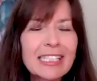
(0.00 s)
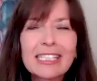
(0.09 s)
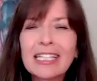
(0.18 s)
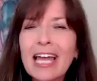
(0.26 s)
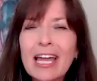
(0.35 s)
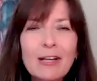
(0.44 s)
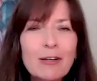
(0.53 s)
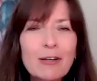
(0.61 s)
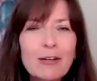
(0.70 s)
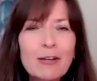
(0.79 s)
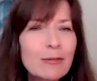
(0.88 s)
the
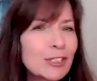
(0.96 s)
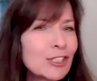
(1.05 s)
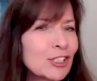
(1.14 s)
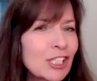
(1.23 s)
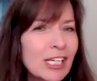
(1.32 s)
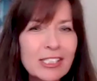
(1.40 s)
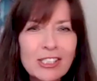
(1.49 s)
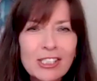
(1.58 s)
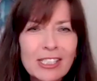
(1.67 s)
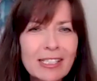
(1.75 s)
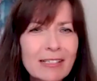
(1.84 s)
language
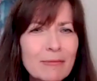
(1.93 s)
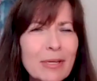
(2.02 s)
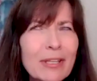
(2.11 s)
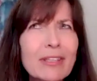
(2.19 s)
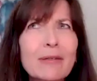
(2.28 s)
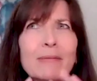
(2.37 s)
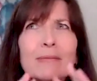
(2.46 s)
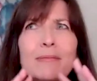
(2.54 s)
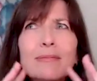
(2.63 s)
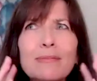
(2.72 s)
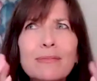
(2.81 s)
changing but
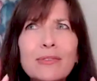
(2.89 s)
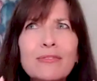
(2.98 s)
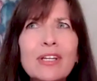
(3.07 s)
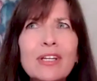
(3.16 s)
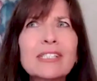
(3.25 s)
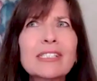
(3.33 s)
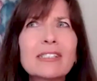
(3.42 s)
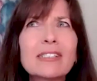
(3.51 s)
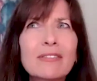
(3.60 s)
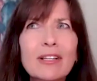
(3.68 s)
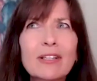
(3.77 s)
the
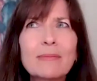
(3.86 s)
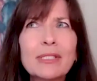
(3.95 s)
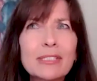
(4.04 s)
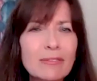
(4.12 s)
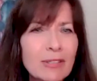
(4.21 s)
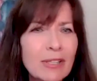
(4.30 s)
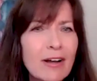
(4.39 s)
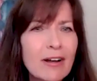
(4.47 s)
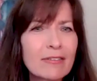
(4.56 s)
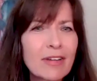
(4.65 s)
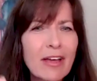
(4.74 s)
pervasive element of
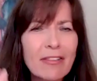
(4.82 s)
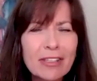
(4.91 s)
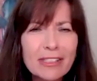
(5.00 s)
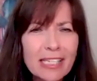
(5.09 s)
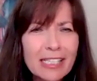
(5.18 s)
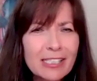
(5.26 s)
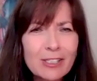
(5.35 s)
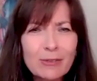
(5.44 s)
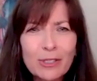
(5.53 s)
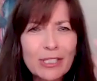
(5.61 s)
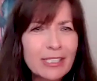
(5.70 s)
love and the
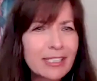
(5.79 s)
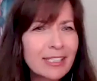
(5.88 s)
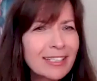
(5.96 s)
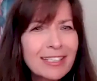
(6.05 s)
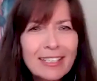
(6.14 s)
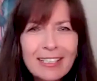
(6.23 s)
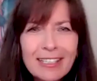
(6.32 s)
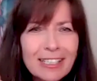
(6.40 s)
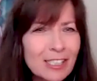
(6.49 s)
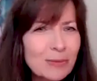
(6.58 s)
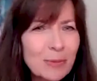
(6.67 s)
sensory
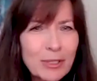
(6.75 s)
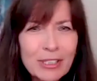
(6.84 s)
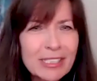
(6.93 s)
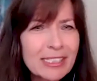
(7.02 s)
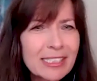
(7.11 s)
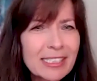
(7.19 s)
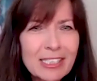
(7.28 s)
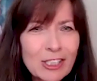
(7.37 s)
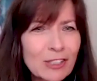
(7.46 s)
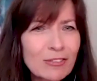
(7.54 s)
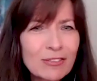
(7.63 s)
experience is
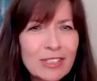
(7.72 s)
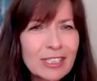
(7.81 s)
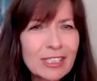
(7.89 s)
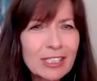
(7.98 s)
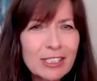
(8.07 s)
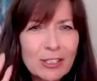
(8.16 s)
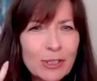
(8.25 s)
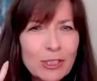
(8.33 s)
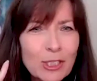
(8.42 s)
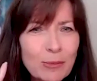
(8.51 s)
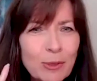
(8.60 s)
shifting to a
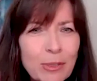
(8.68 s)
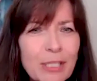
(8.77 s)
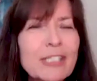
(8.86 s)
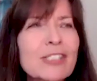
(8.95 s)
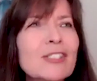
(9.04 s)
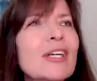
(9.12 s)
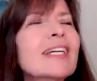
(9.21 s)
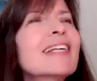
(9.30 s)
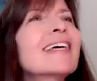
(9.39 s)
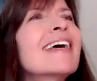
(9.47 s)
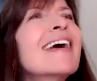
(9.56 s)
deeper place,
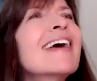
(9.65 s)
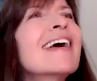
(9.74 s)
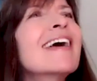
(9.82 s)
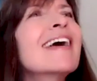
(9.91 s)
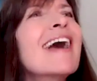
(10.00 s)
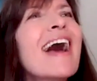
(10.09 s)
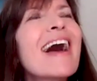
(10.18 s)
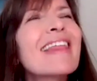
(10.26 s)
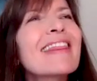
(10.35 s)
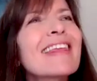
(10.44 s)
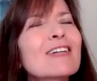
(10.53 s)
right? Mm-hmm.
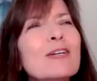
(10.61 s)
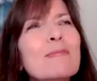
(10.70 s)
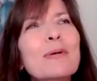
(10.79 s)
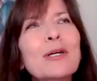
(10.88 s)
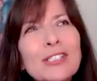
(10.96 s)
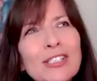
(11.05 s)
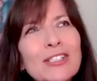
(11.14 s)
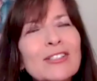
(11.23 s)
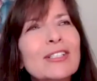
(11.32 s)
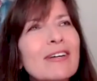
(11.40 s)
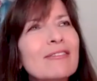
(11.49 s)
And then on a
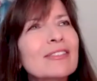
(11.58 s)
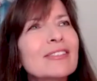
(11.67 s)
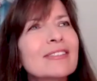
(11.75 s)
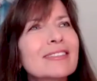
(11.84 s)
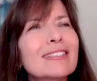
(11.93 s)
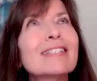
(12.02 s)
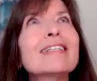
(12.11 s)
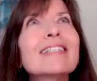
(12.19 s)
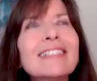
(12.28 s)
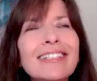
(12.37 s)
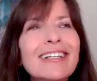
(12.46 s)
personal level,
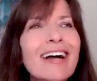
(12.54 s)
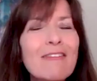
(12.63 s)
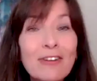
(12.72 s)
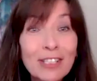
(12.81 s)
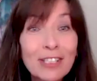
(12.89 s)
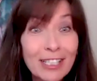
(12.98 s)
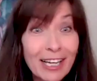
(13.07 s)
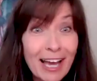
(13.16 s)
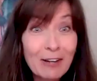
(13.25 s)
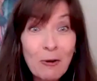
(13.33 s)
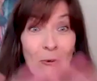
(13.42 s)
oh, I felt
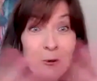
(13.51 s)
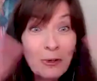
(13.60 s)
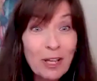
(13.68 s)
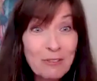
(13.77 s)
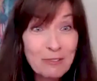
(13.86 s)
like I had a whole